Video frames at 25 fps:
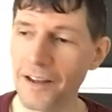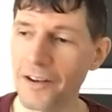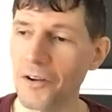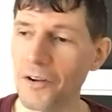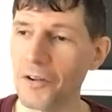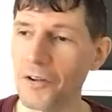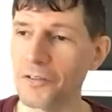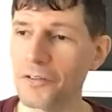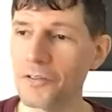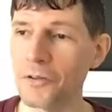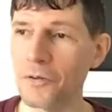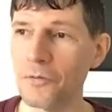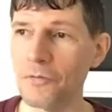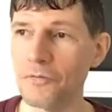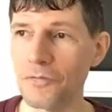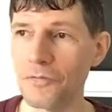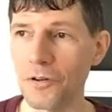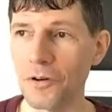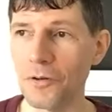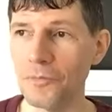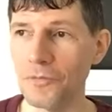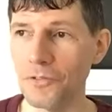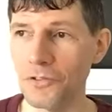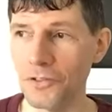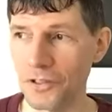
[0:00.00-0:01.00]
and also
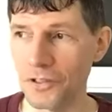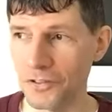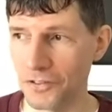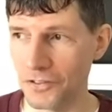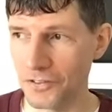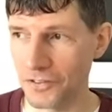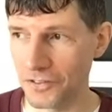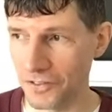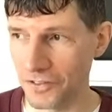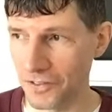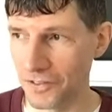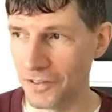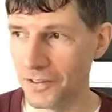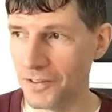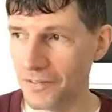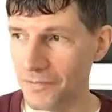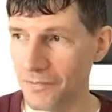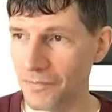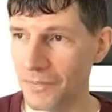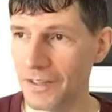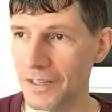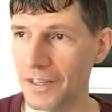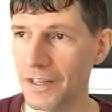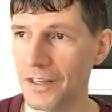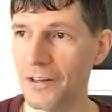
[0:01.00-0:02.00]
from just
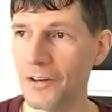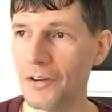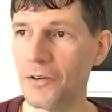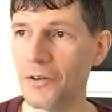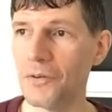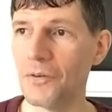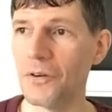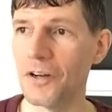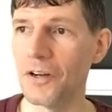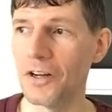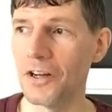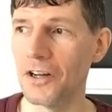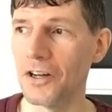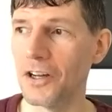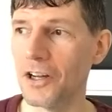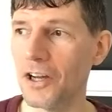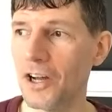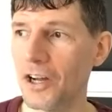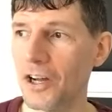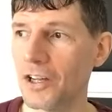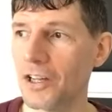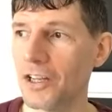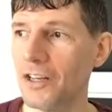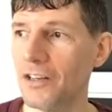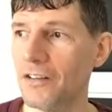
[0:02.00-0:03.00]
you know, uh,
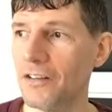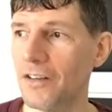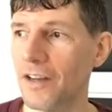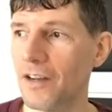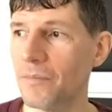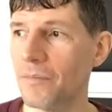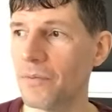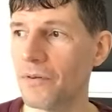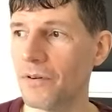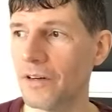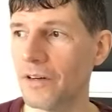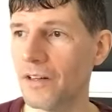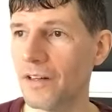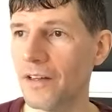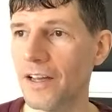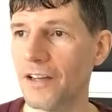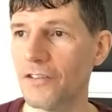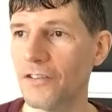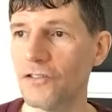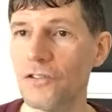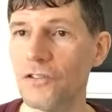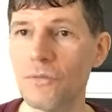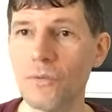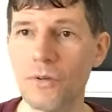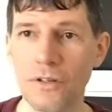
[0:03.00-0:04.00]
uh, contemporary
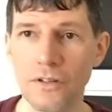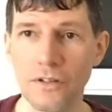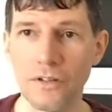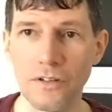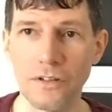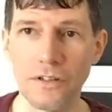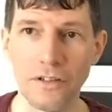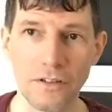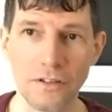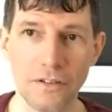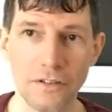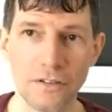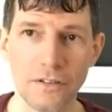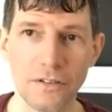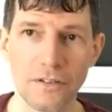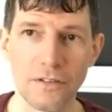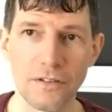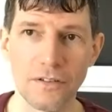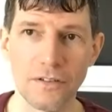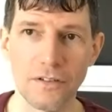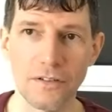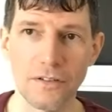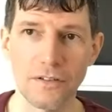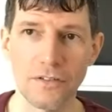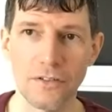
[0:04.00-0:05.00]
last 200 years,
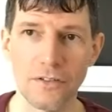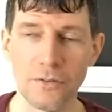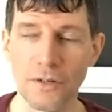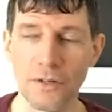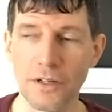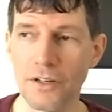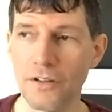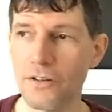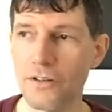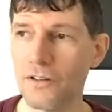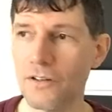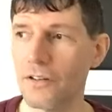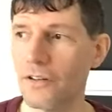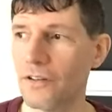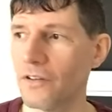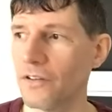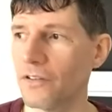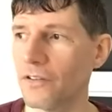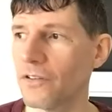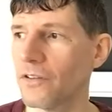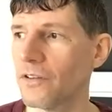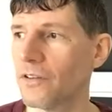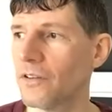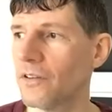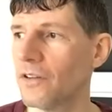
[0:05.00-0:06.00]
300
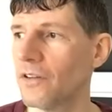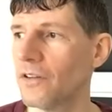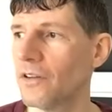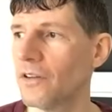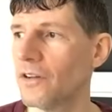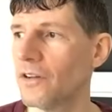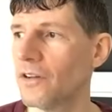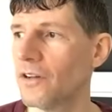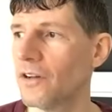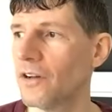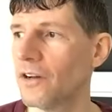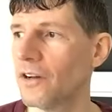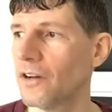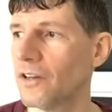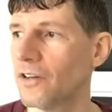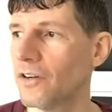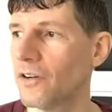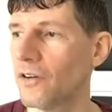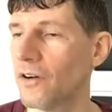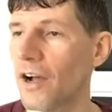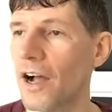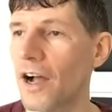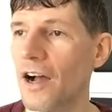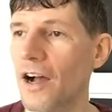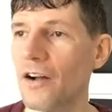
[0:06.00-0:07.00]
years, uh, you
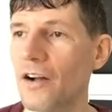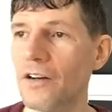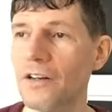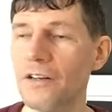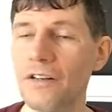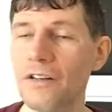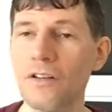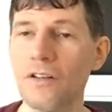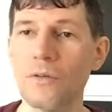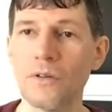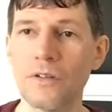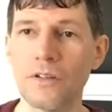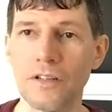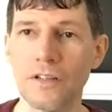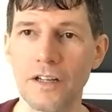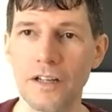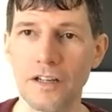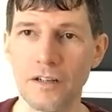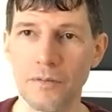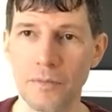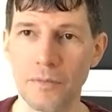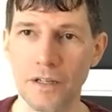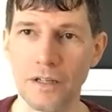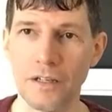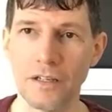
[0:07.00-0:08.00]
know, how to deal with an
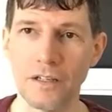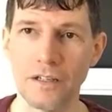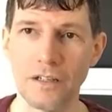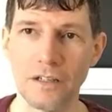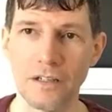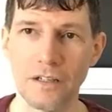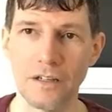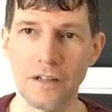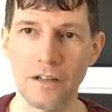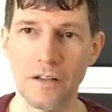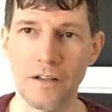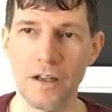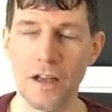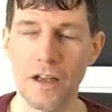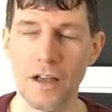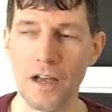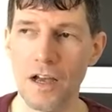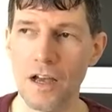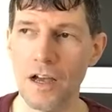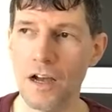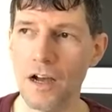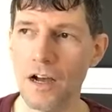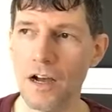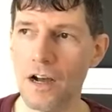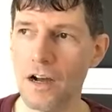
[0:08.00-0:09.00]
enemy.
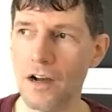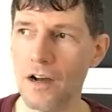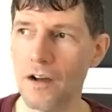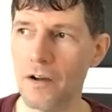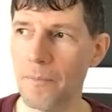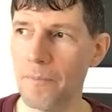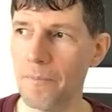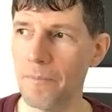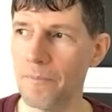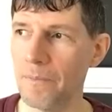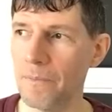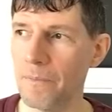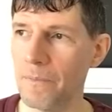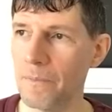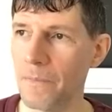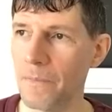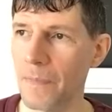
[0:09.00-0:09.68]
Um,